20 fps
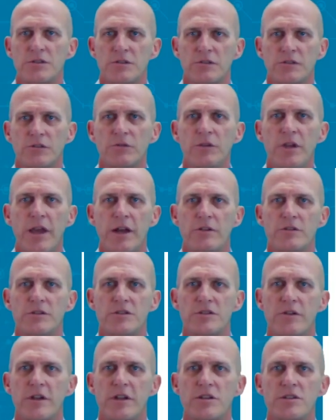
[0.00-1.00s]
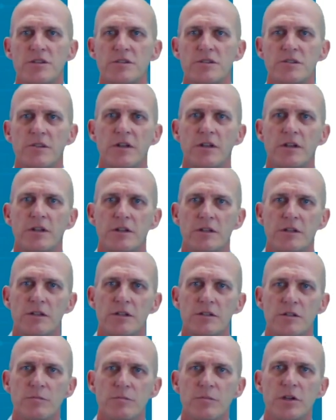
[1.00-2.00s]
three address ranges that
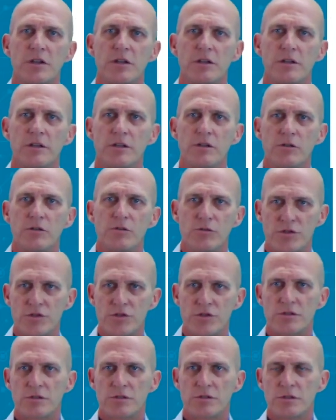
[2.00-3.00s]
are typically used.